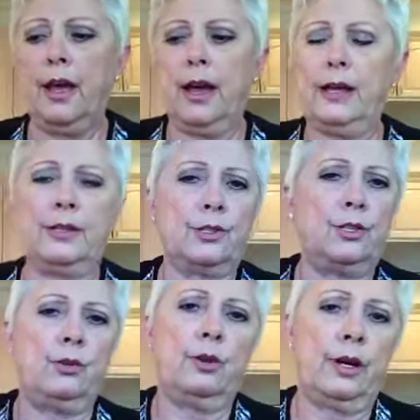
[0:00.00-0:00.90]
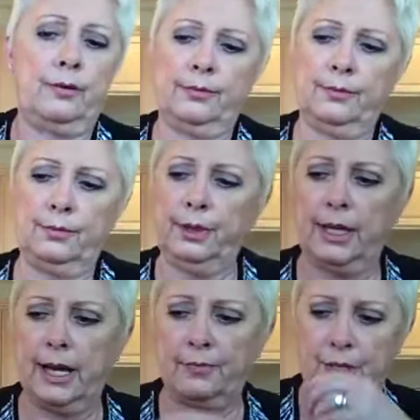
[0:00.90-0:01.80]
I just knew I
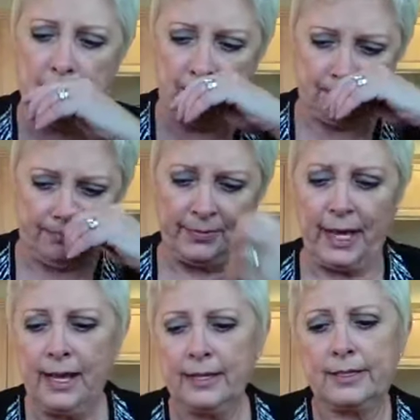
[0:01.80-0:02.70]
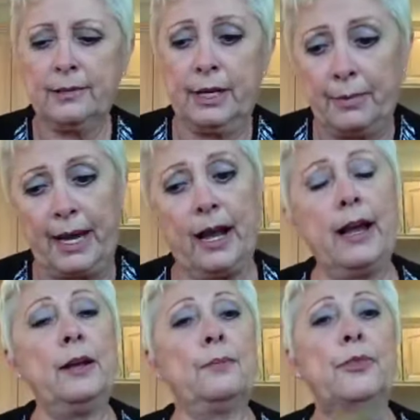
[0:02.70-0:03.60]
wouldn't have time. So anyway,
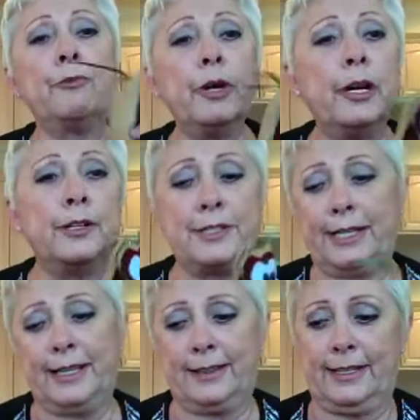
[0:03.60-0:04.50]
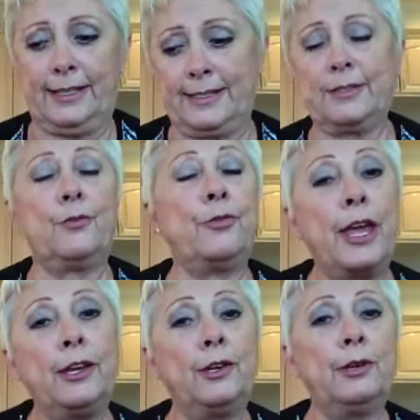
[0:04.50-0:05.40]
I am thrilled to get these. So
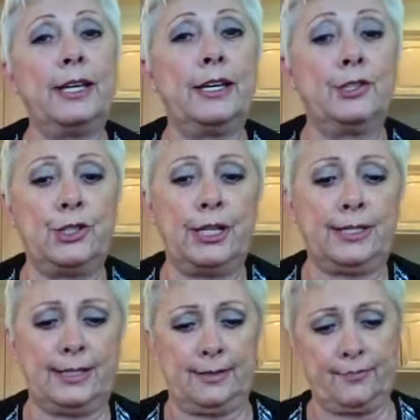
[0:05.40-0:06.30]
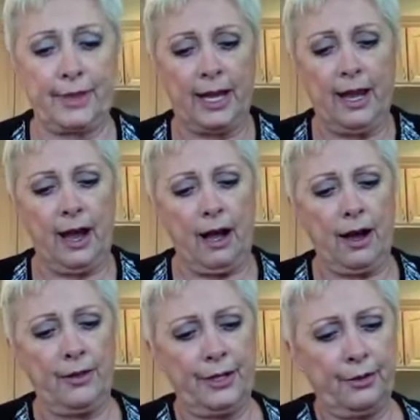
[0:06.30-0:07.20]
thank you again, Jason.
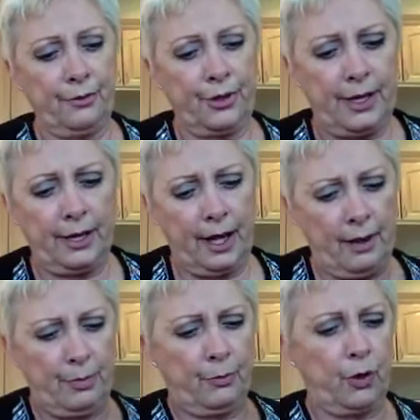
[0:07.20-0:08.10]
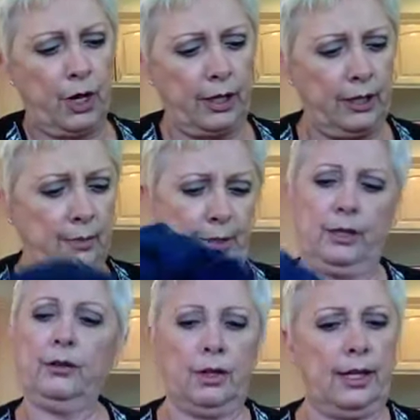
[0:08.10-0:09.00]
Uh, the other thing I've been working, I've
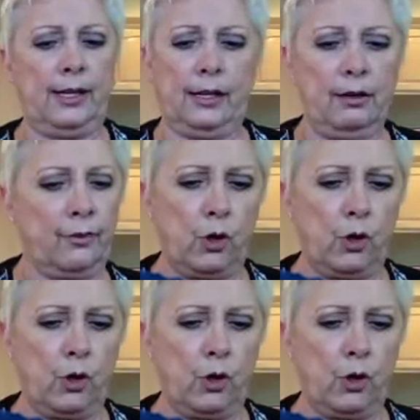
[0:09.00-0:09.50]
been knitting, of